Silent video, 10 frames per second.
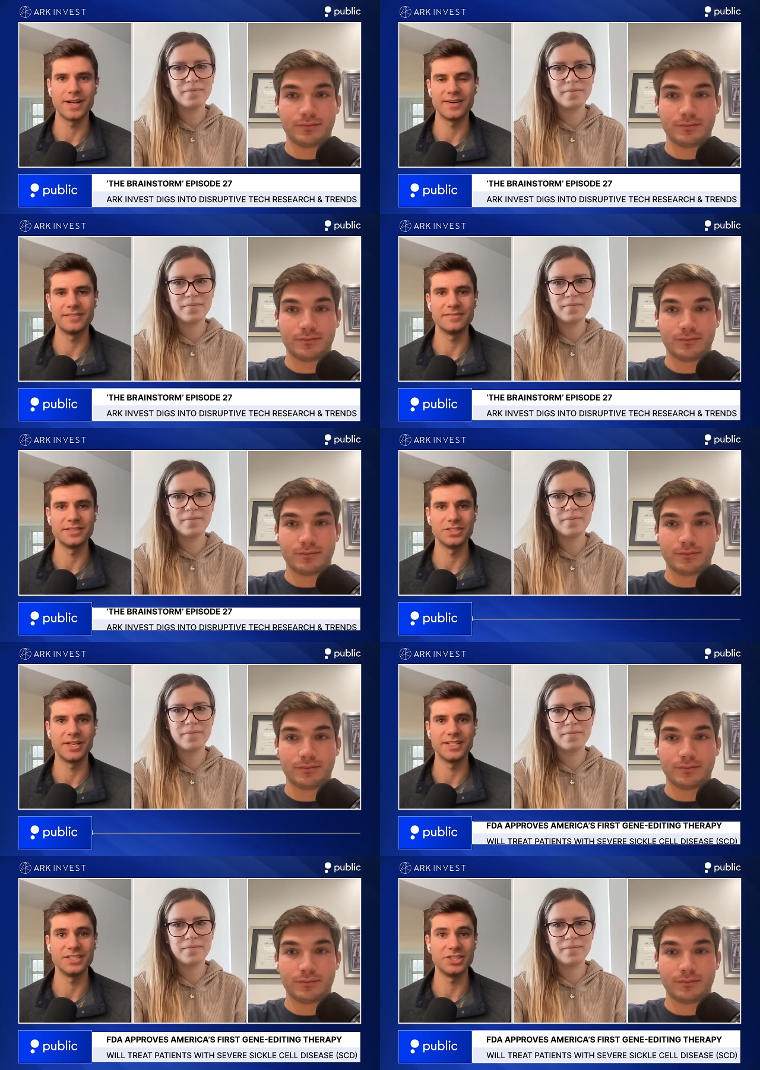Speaker 1: of
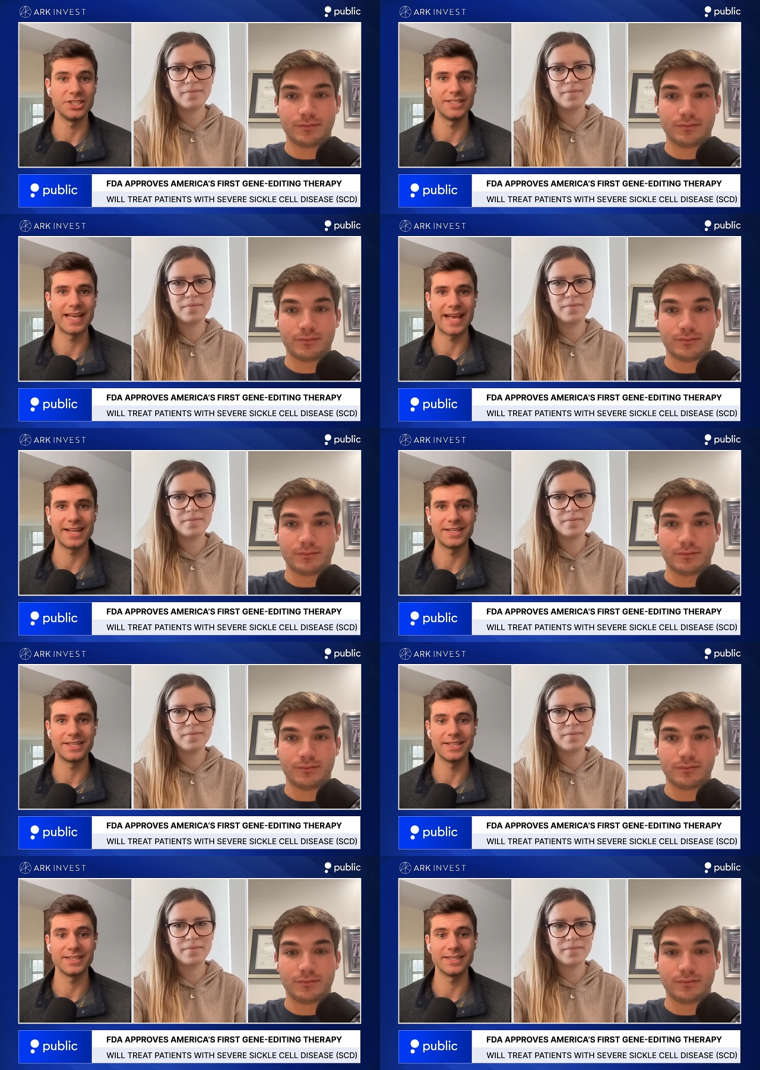a gene
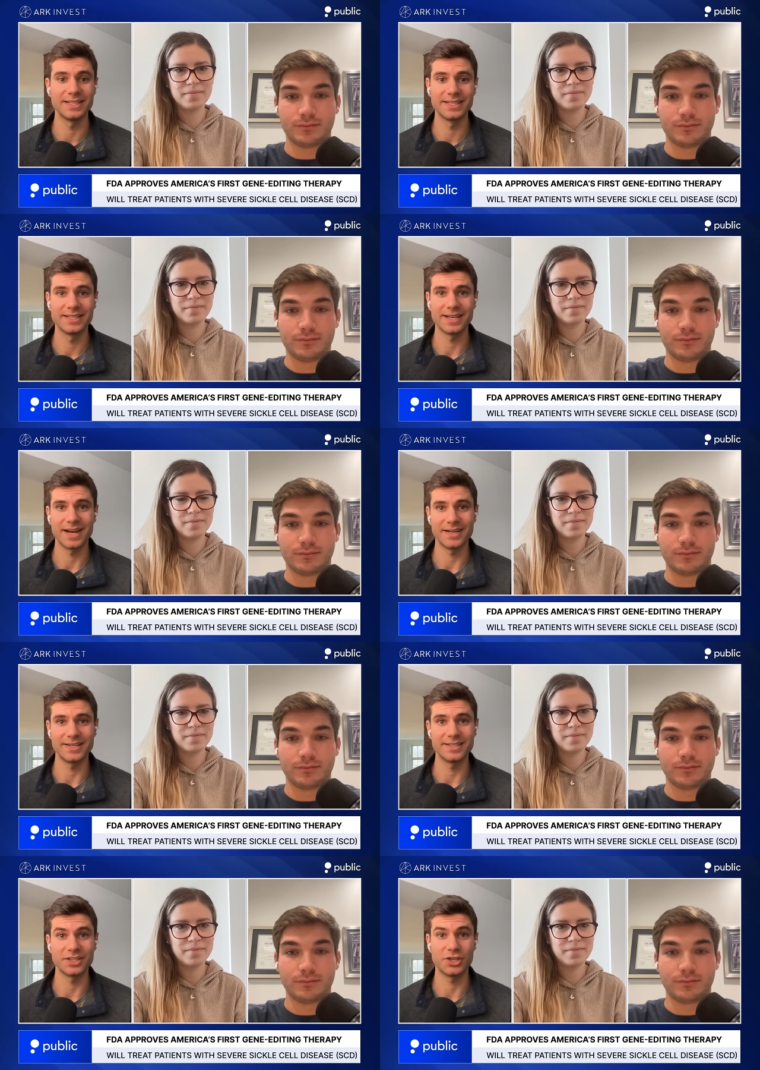editing uh,
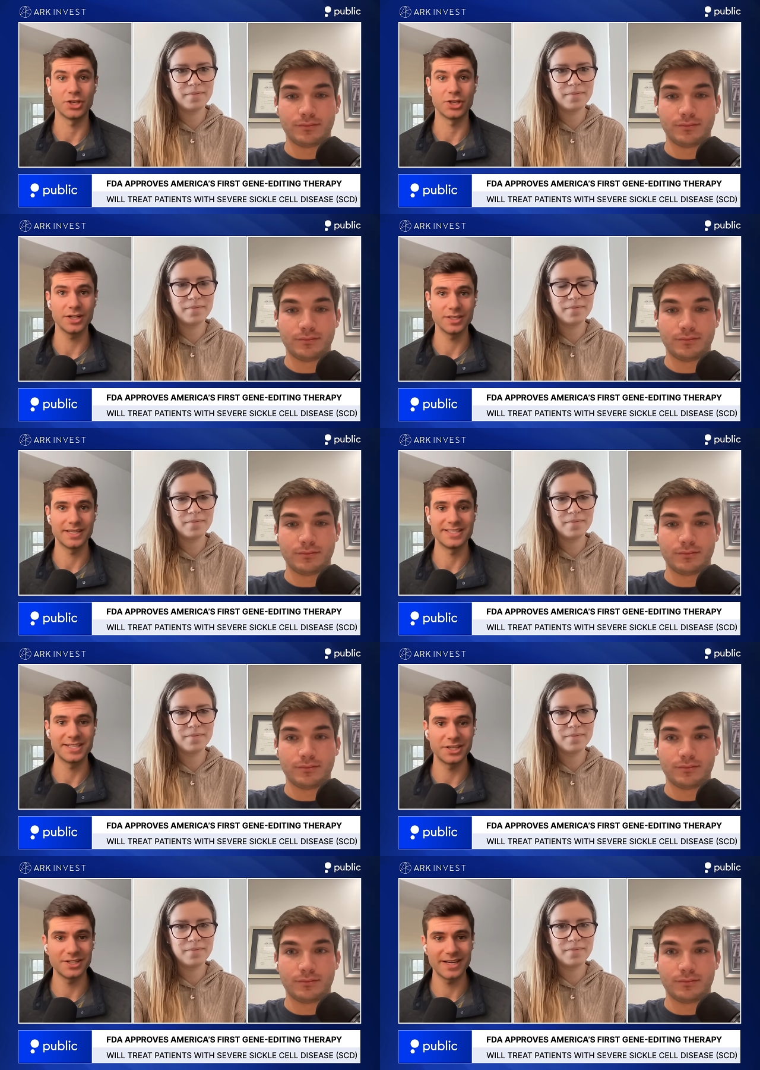cure. Is it a
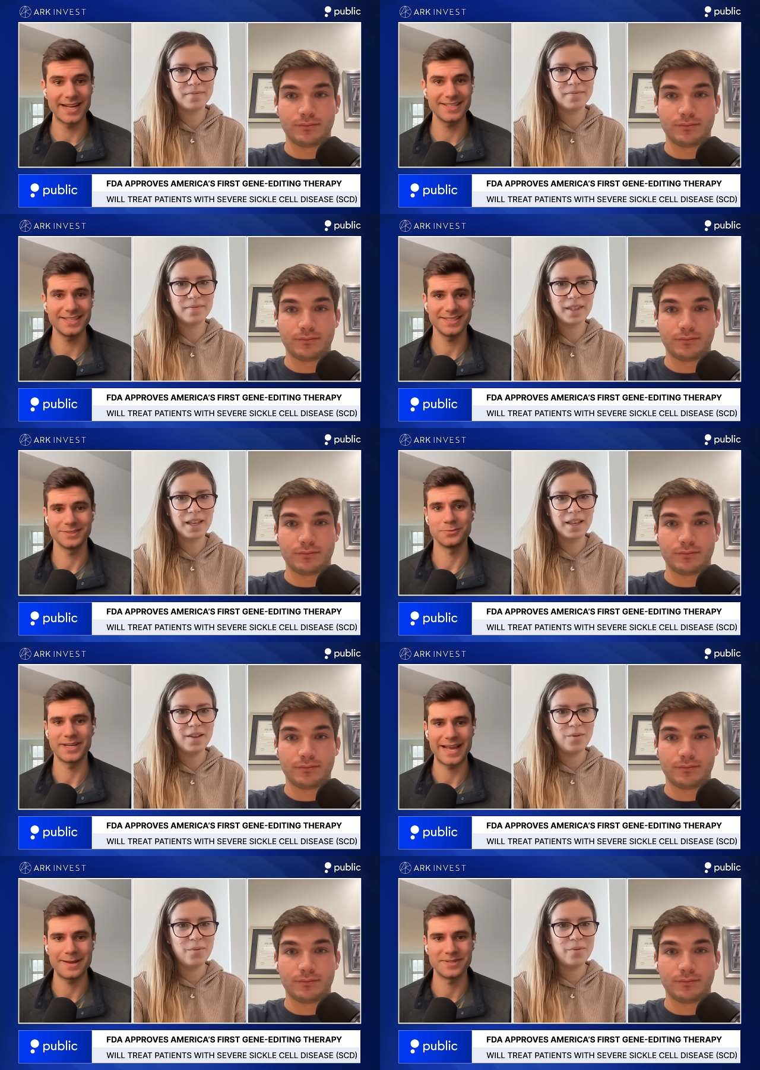cure, Ali? What
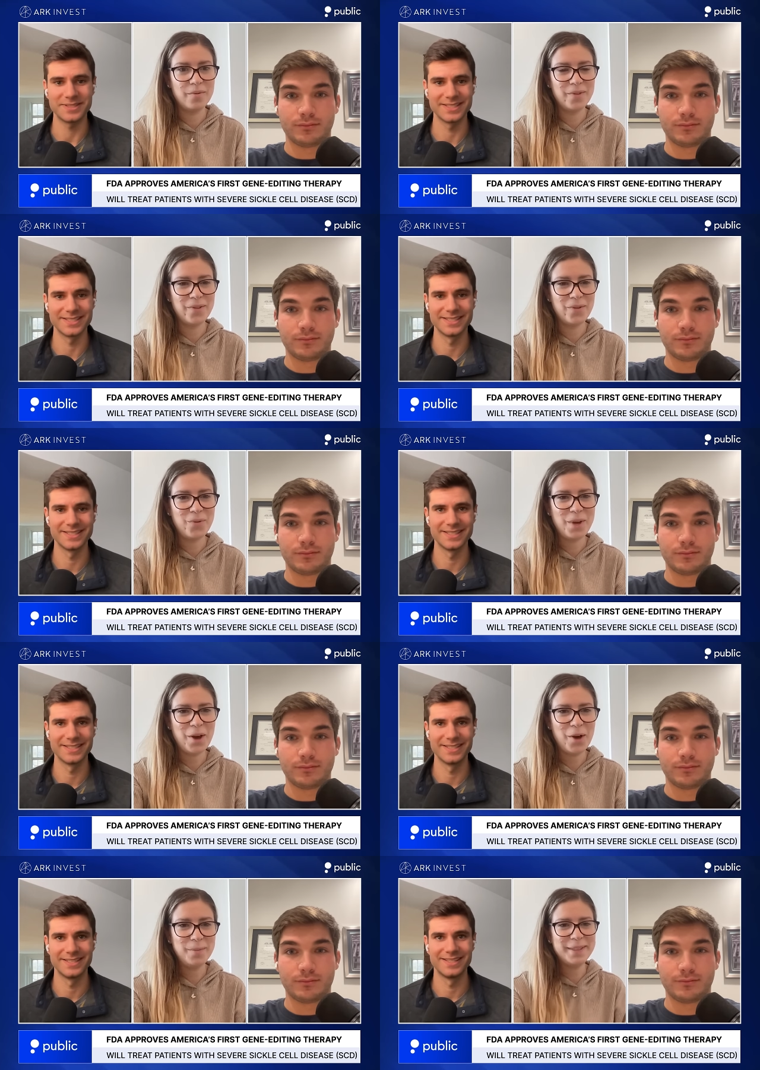happened?
Speaker 2: We
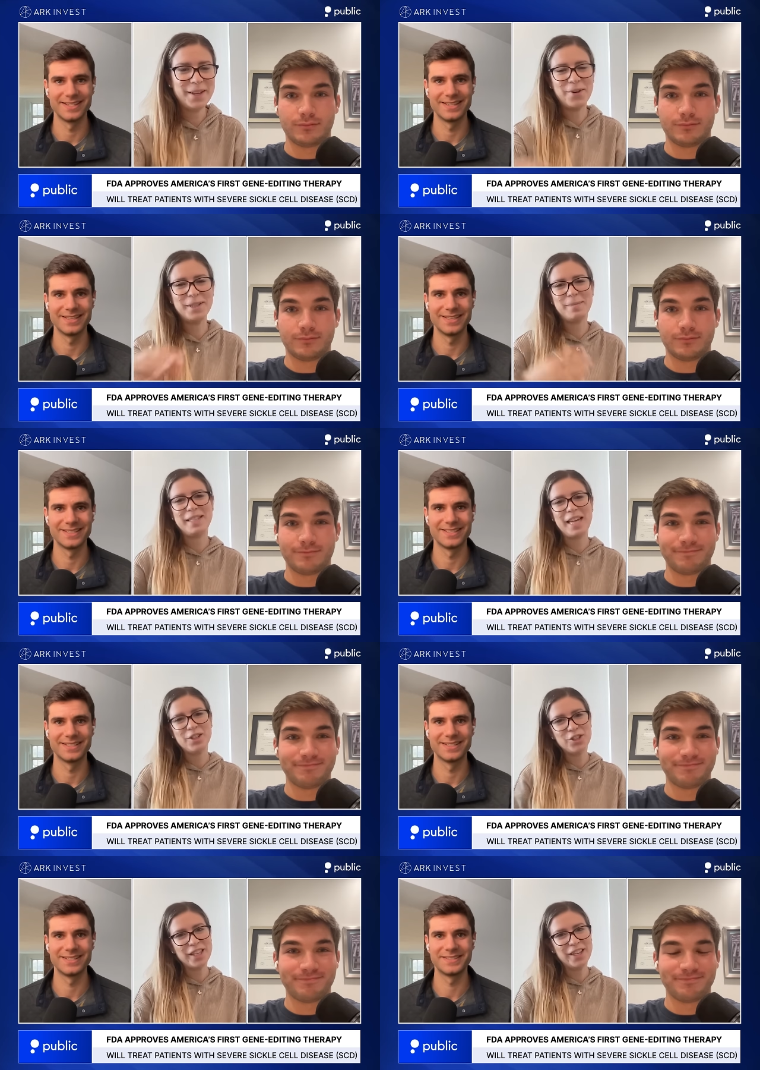hope so. It's
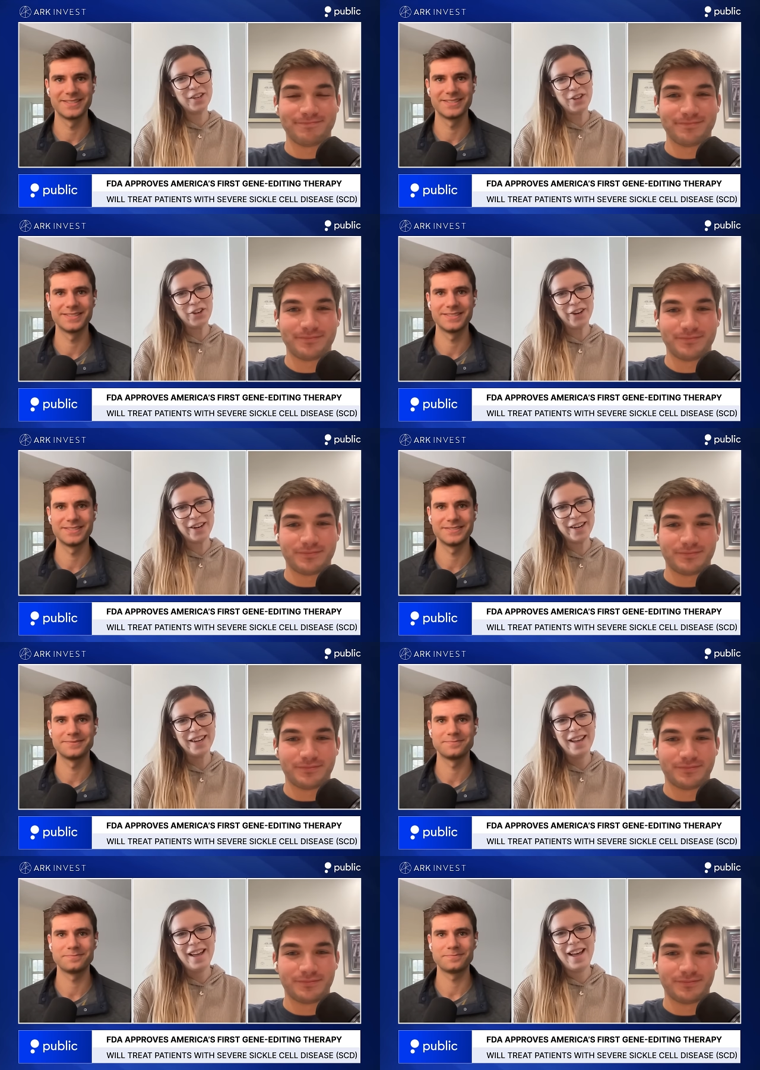potentially a cure.
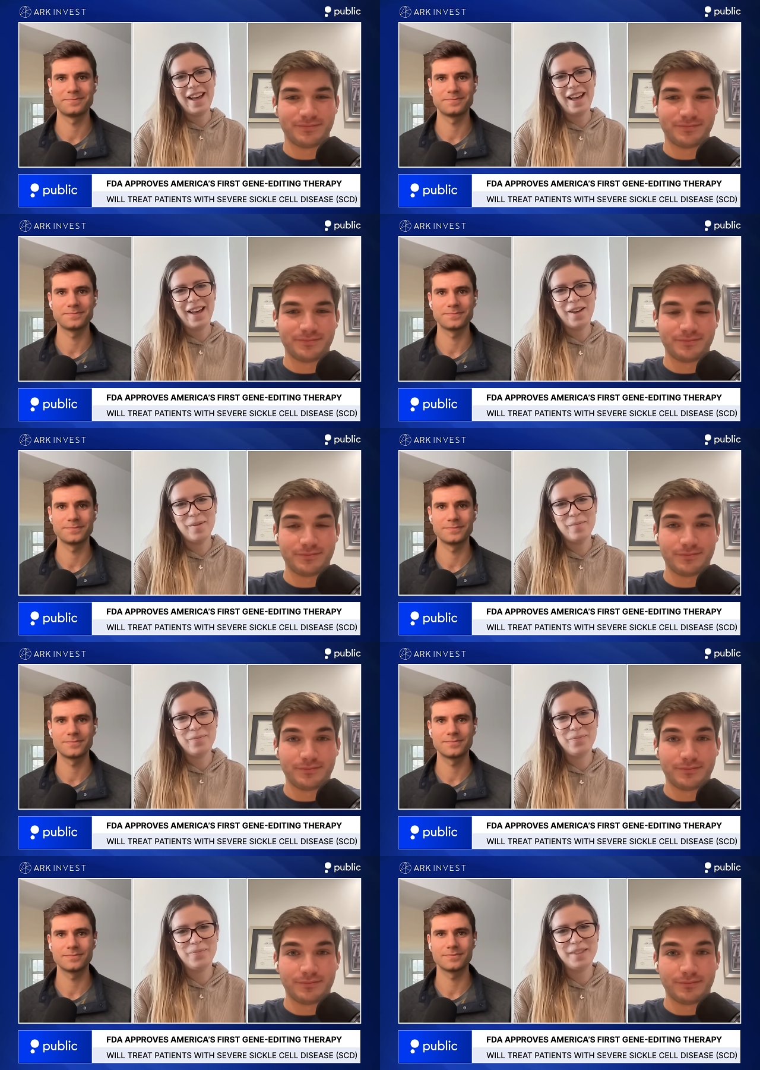
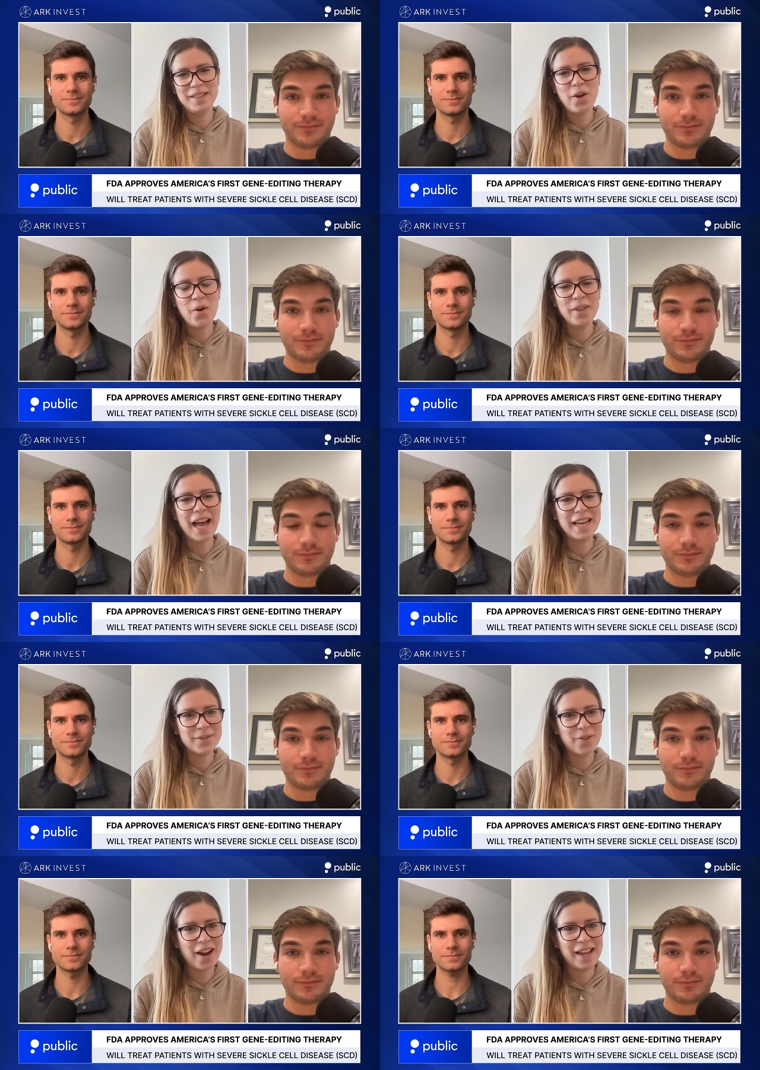Um, so last
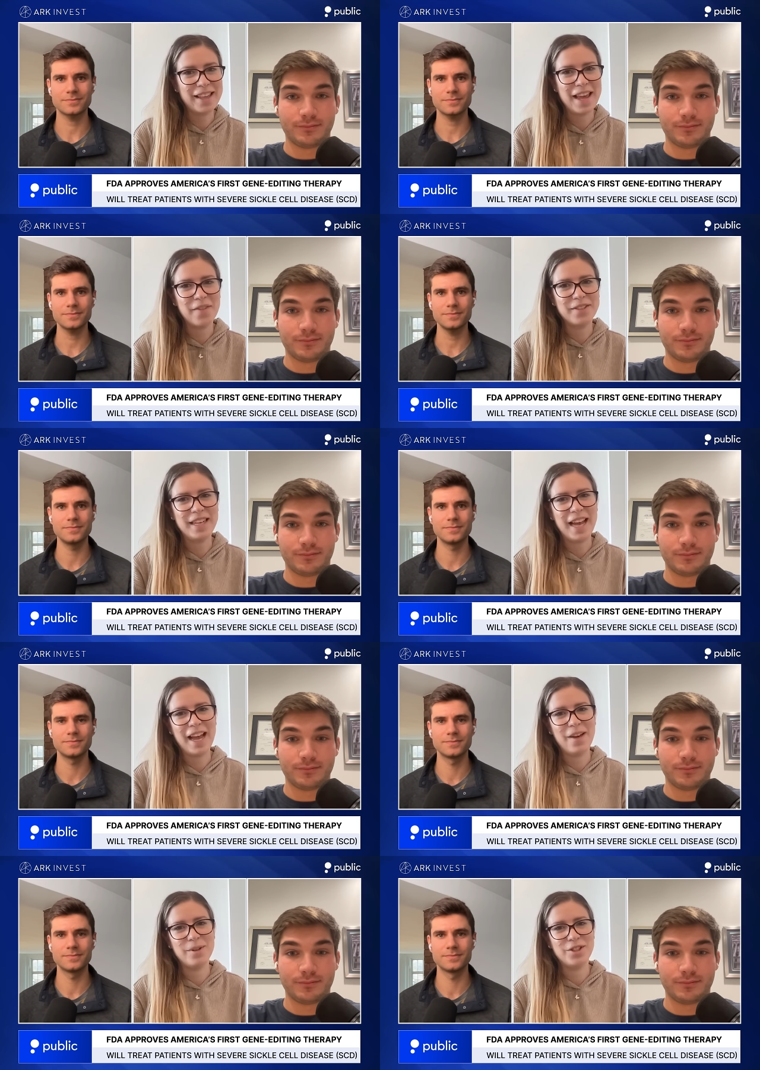Friday, the
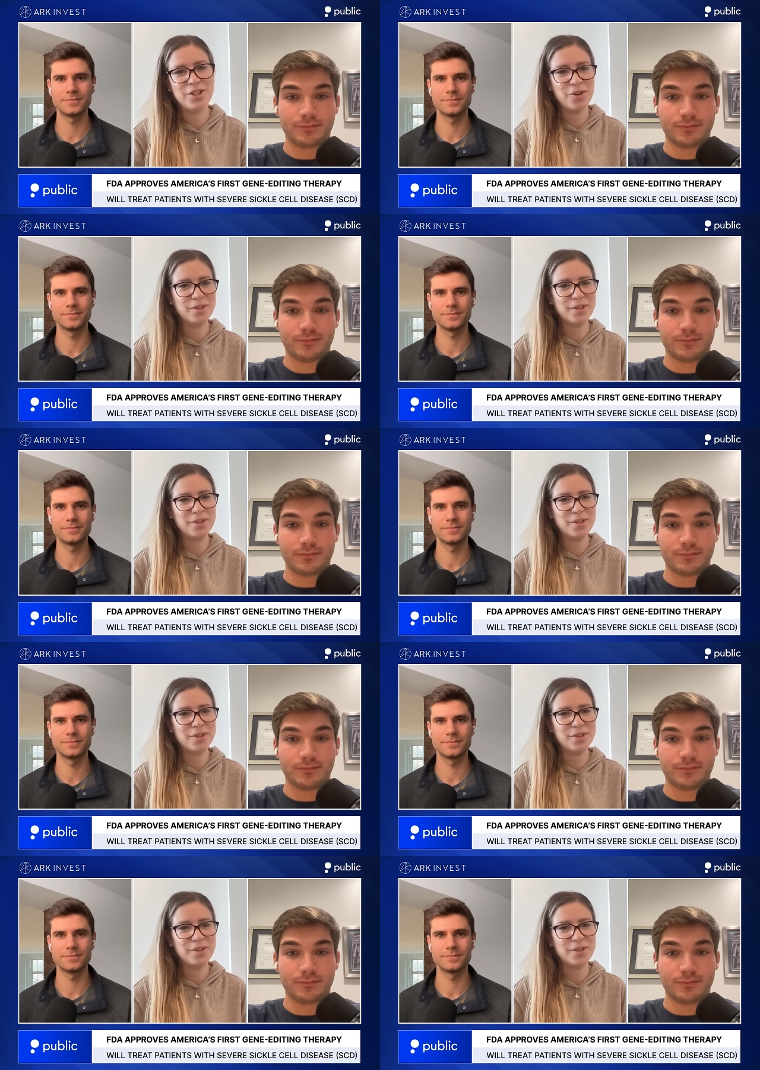FDA, which you know